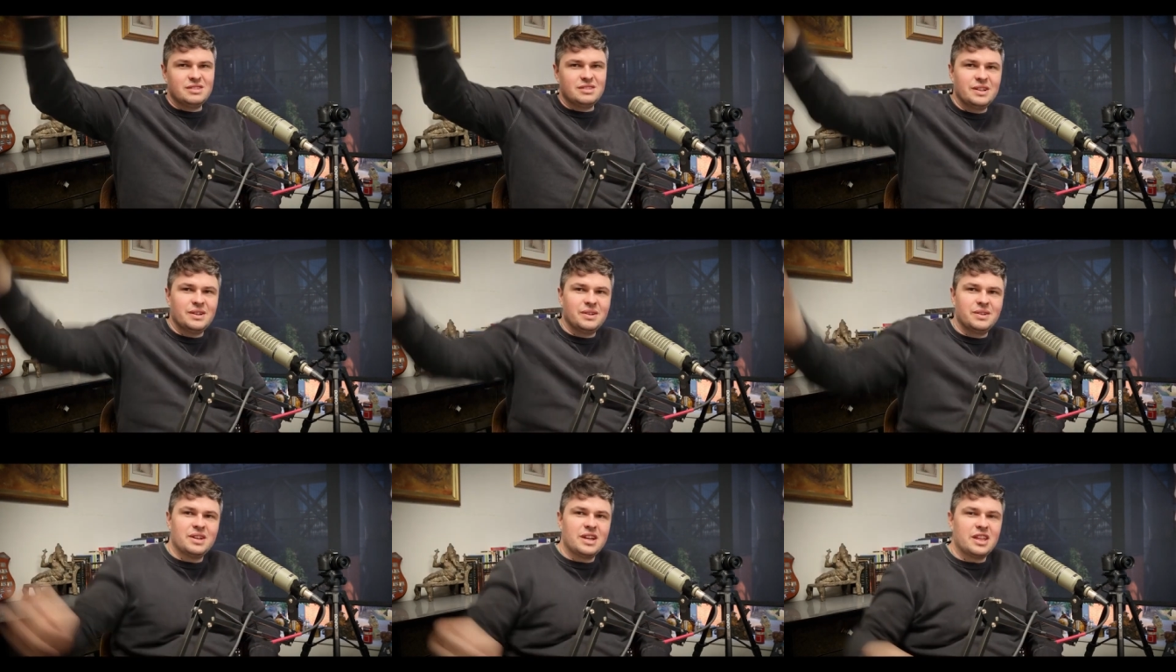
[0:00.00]

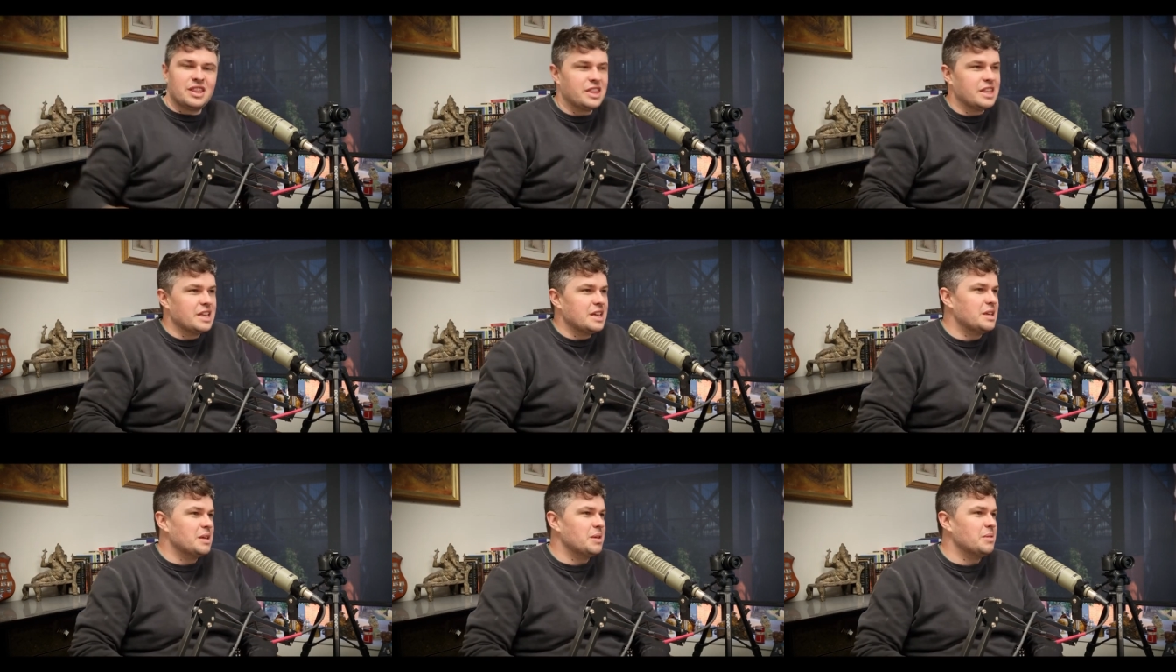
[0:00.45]
you know,
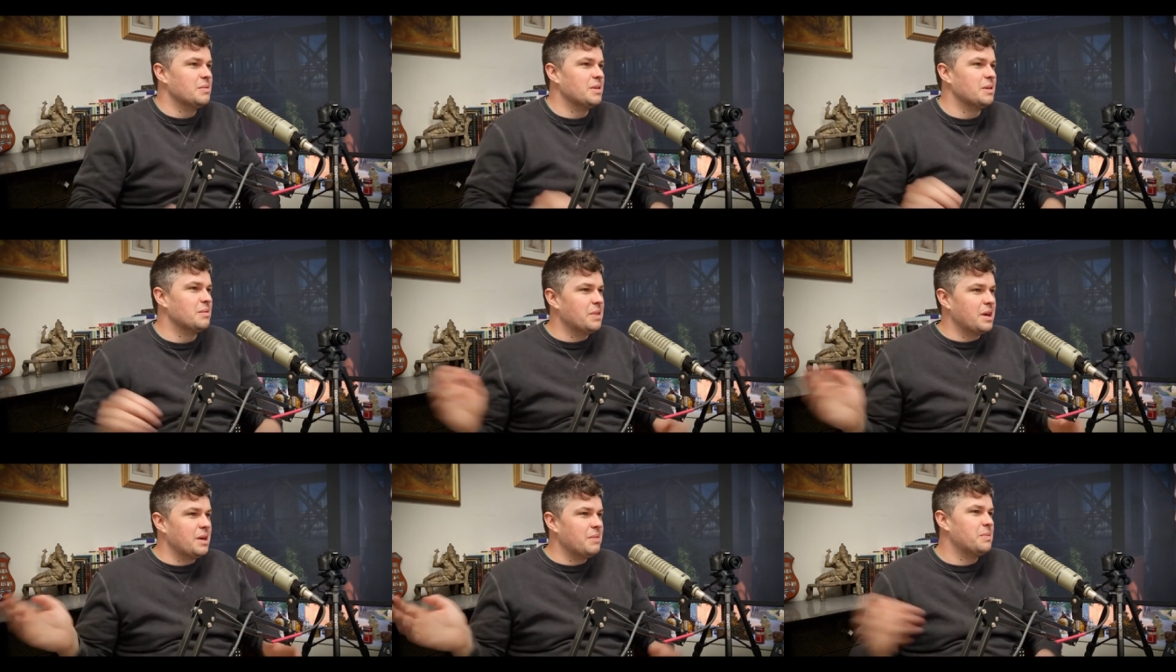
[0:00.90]
a
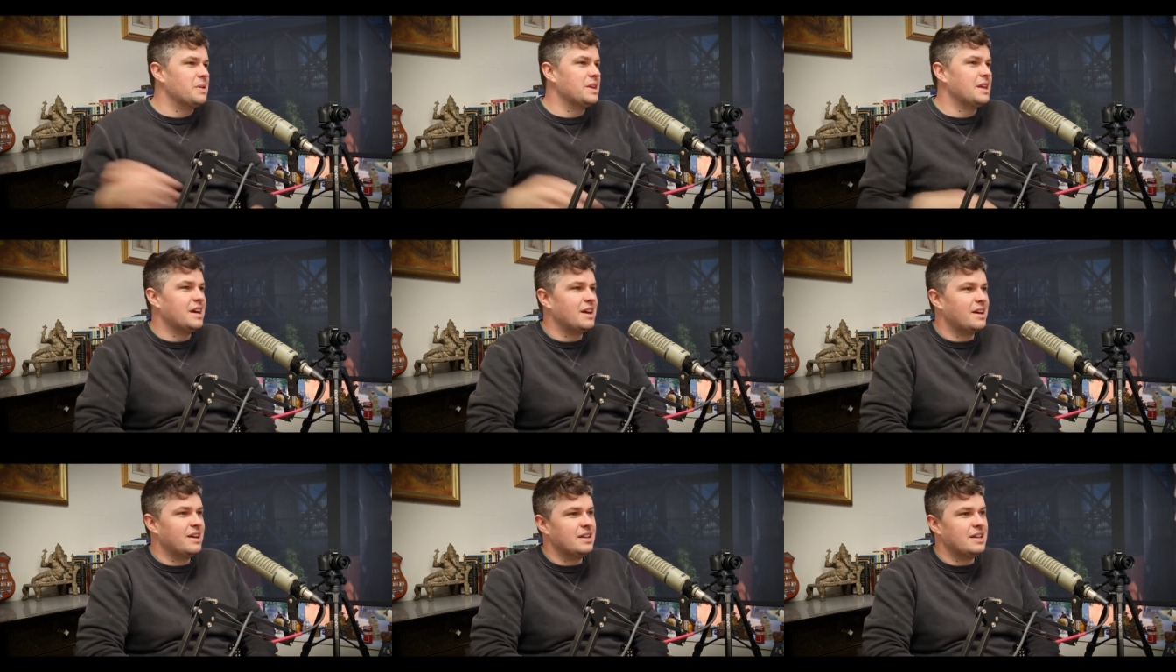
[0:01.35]
theme mm. and
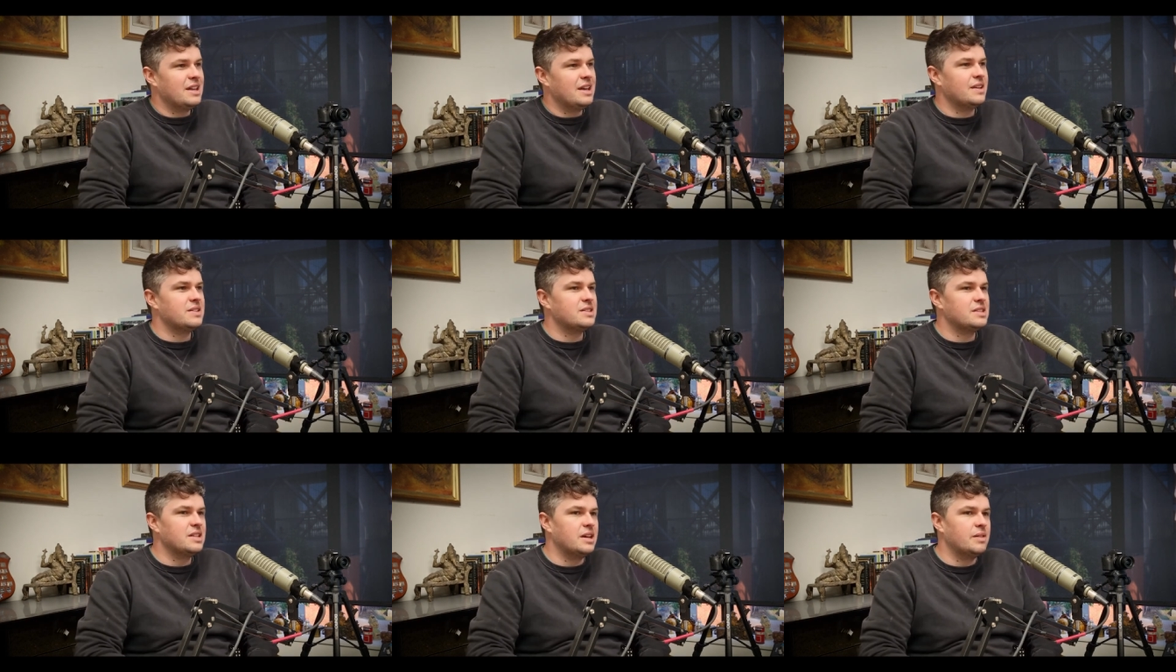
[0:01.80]
pump it out
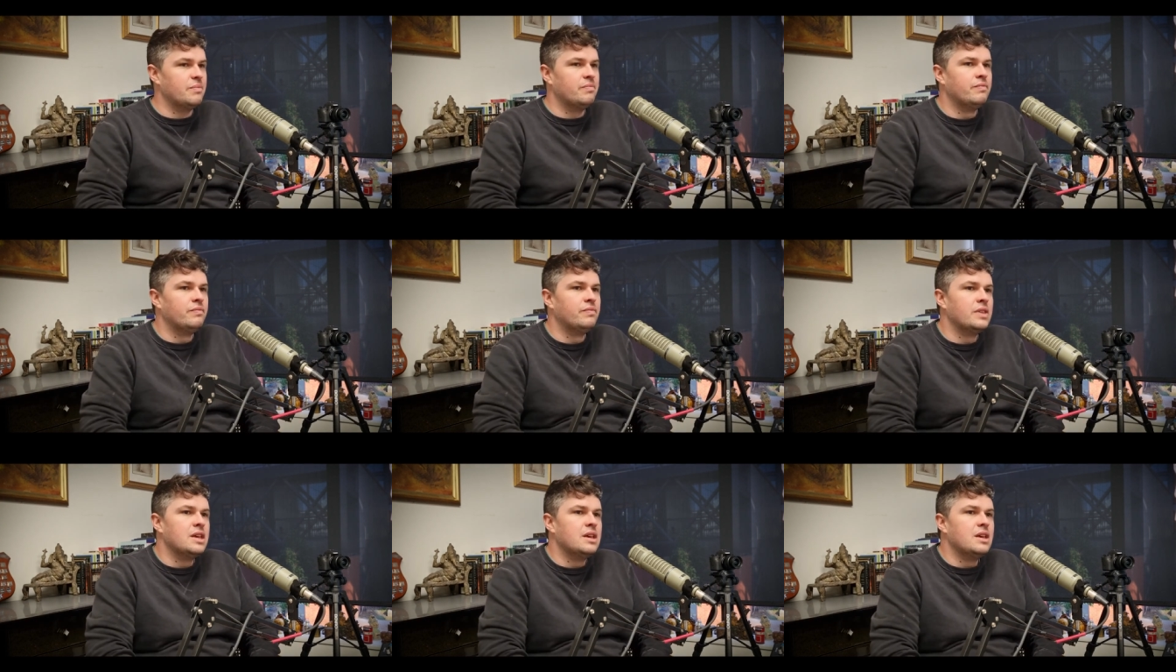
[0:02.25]
and now it's
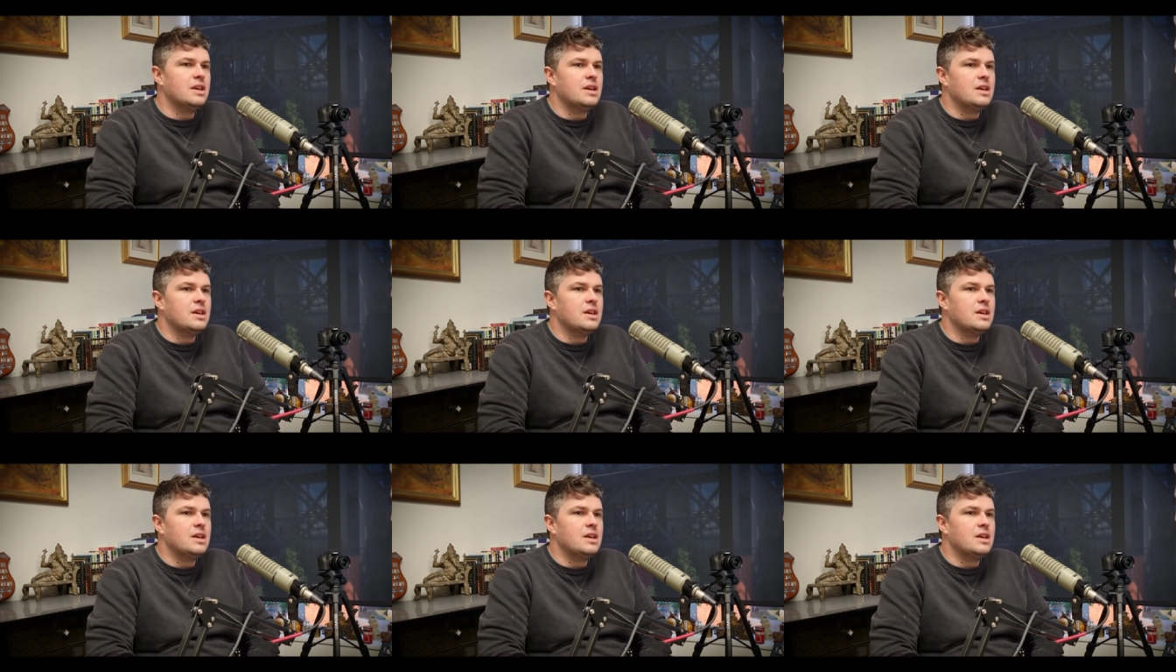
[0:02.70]
done.